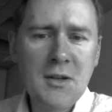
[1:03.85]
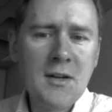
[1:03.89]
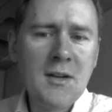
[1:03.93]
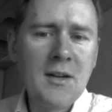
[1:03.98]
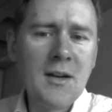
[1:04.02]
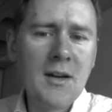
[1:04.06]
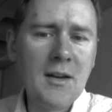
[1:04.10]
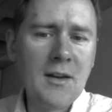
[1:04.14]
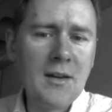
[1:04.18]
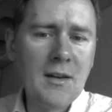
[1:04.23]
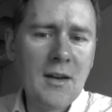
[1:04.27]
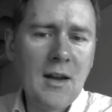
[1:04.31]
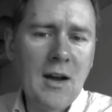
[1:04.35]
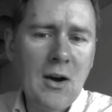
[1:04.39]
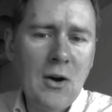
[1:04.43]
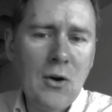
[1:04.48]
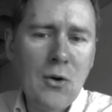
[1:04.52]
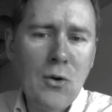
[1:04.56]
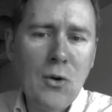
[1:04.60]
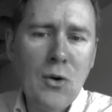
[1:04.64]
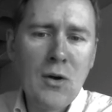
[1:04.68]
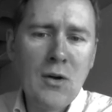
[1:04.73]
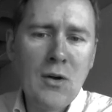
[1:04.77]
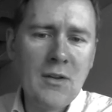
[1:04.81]
and
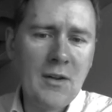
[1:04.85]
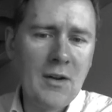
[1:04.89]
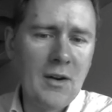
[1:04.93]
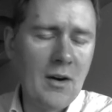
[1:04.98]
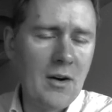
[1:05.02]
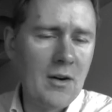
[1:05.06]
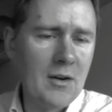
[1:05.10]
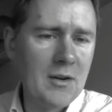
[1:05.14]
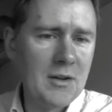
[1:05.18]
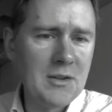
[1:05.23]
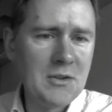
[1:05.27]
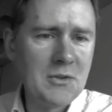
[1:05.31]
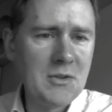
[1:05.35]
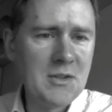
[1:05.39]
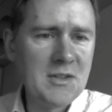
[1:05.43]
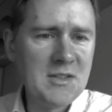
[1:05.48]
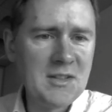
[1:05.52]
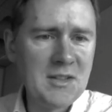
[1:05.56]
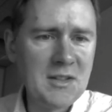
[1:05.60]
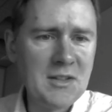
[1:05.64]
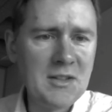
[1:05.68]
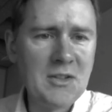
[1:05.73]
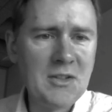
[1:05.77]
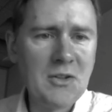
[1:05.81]
now they are
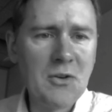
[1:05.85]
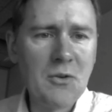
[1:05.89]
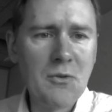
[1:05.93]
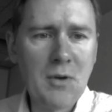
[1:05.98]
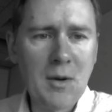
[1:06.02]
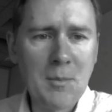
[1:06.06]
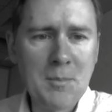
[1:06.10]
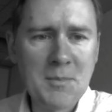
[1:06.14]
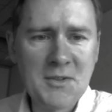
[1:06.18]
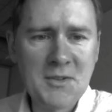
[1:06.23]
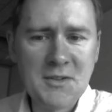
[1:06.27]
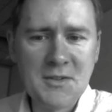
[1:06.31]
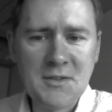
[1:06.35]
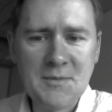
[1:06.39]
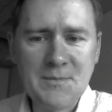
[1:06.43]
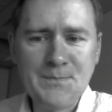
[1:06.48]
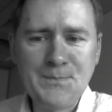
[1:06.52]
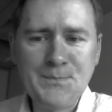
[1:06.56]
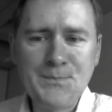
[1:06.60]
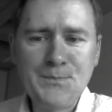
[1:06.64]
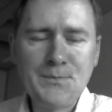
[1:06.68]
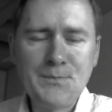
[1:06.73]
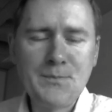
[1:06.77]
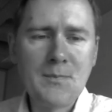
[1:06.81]
increasingly corrupted.
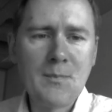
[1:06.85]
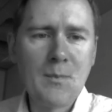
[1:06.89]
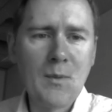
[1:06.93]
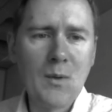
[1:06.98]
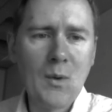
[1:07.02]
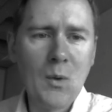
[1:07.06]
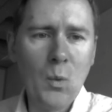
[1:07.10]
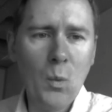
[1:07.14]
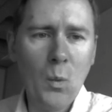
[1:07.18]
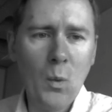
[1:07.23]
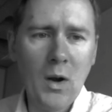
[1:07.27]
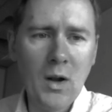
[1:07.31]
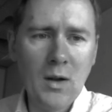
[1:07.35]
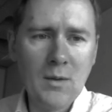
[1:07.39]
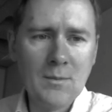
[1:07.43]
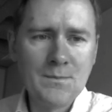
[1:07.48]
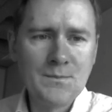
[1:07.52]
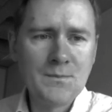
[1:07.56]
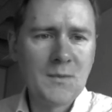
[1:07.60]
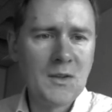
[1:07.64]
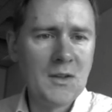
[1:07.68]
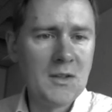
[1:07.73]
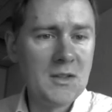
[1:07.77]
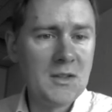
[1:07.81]
Well,
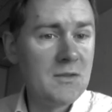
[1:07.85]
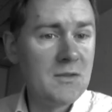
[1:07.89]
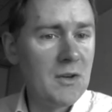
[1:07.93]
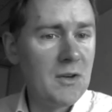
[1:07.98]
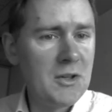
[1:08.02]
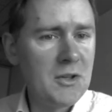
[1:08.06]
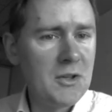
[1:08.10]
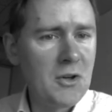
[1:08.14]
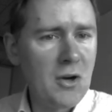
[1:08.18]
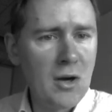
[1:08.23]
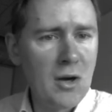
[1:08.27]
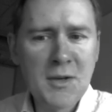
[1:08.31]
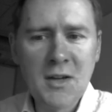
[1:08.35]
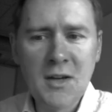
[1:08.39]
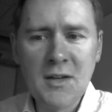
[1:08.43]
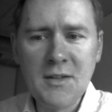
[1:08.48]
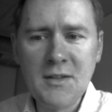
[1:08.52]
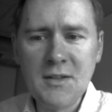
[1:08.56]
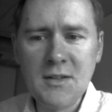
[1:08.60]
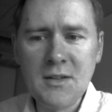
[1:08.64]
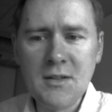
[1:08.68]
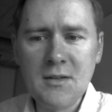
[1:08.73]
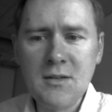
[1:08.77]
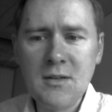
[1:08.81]
it's a very common
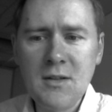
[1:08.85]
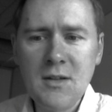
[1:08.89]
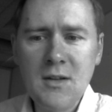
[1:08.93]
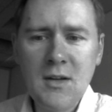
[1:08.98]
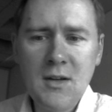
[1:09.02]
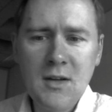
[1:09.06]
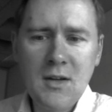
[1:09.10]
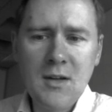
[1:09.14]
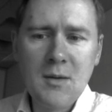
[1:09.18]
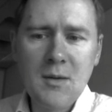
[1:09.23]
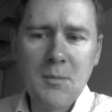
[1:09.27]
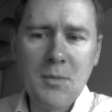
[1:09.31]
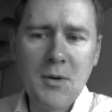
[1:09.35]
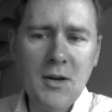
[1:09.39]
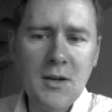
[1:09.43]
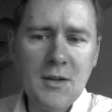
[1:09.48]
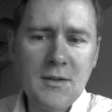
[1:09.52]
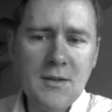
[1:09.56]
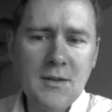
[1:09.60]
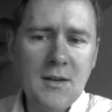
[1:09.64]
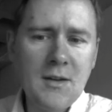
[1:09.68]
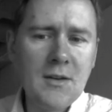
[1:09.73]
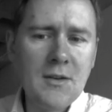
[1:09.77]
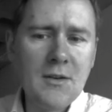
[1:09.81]
idea,
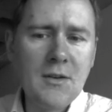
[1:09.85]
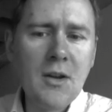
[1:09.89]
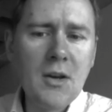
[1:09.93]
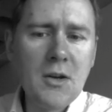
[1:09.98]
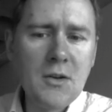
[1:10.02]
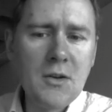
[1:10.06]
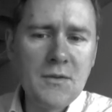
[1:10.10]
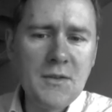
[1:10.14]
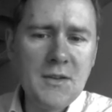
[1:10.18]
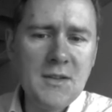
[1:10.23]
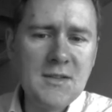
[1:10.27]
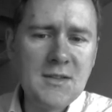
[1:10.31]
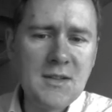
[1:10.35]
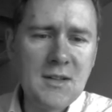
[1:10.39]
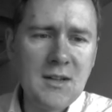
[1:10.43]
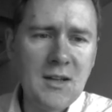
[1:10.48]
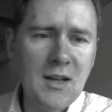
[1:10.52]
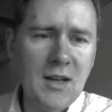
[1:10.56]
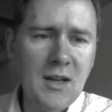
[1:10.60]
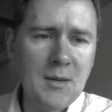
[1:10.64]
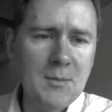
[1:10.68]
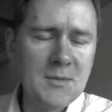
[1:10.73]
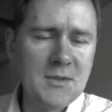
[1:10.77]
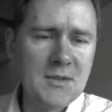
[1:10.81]
but none of these
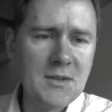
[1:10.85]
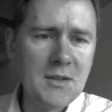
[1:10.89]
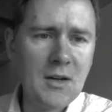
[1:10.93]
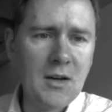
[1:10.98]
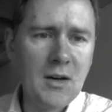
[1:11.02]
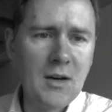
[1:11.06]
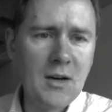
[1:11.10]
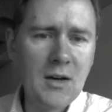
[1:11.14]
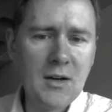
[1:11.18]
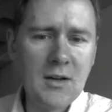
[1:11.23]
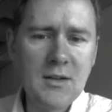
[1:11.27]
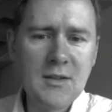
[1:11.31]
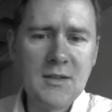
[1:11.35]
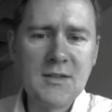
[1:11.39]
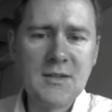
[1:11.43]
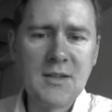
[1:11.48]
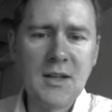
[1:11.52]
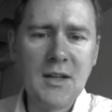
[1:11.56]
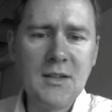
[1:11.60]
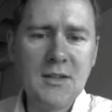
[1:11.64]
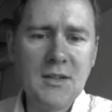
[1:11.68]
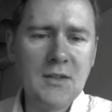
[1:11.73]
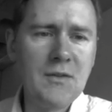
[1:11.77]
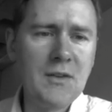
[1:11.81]
claims are
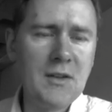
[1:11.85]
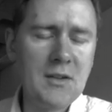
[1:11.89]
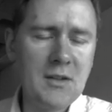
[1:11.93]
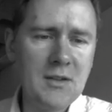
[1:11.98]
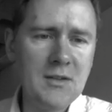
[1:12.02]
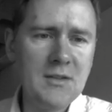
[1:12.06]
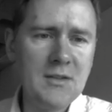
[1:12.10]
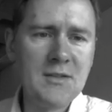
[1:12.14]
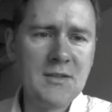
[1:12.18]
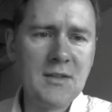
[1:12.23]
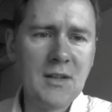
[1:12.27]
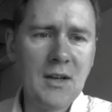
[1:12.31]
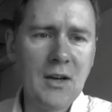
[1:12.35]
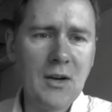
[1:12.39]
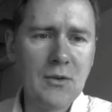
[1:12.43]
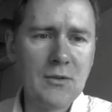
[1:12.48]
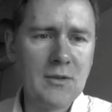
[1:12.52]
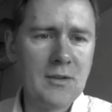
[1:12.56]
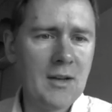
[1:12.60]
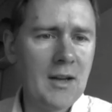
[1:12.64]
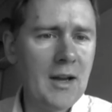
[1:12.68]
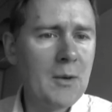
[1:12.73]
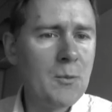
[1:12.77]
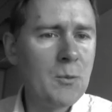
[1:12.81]
scientifically sound.
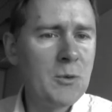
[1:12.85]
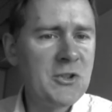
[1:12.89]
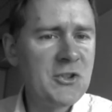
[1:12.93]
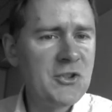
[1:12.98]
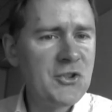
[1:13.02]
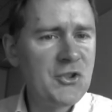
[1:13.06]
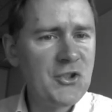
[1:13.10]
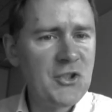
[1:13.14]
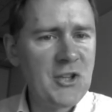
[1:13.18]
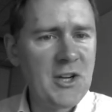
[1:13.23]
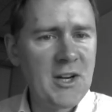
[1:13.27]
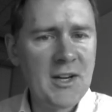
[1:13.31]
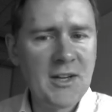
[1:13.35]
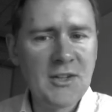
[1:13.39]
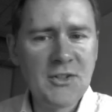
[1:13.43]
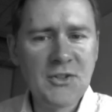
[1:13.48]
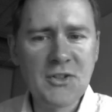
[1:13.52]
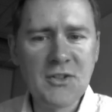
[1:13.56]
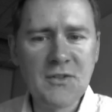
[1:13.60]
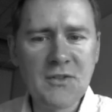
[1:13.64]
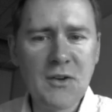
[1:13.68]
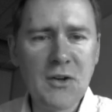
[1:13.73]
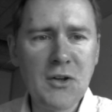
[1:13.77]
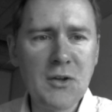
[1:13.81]
Language change
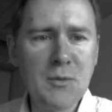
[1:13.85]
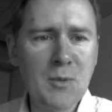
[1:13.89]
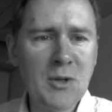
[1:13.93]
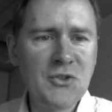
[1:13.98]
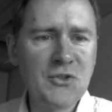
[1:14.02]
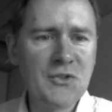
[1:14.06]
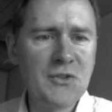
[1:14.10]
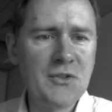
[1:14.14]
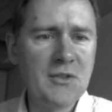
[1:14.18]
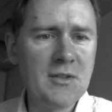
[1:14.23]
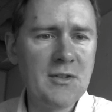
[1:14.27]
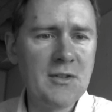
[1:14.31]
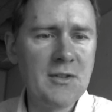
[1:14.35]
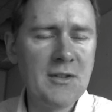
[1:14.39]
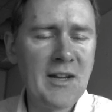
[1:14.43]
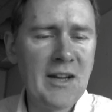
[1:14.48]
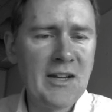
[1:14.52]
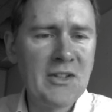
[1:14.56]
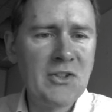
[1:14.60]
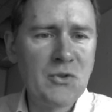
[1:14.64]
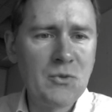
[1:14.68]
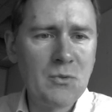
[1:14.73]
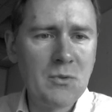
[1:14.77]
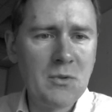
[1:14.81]
is very much the
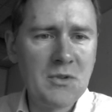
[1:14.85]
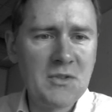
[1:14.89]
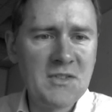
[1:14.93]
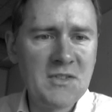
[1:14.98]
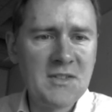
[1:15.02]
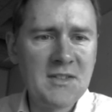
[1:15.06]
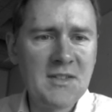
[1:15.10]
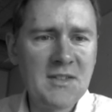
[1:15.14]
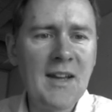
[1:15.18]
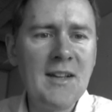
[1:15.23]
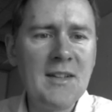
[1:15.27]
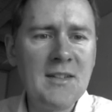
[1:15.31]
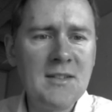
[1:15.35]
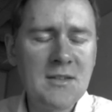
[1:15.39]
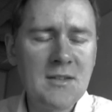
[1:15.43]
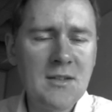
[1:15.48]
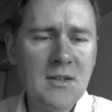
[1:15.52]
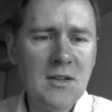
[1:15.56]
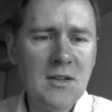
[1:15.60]
natural state